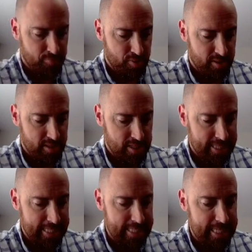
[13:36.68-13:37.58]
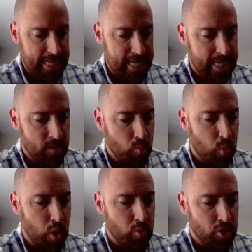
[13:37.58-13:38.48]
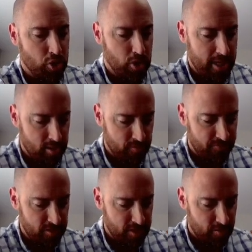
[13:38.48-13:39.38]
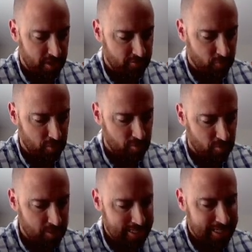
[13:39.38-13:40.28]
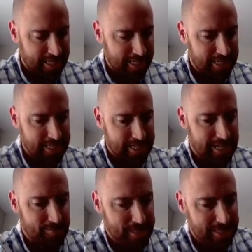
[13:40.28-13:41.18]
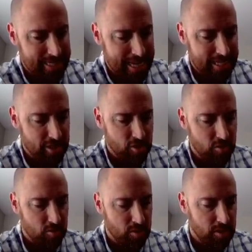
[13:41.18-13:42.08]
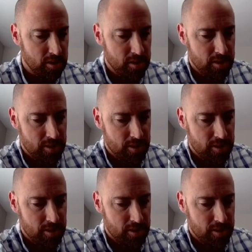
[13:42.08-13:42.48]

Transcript: Presence and whoa, Strider. It Feels like we got a foil though. Uncommon Daxos.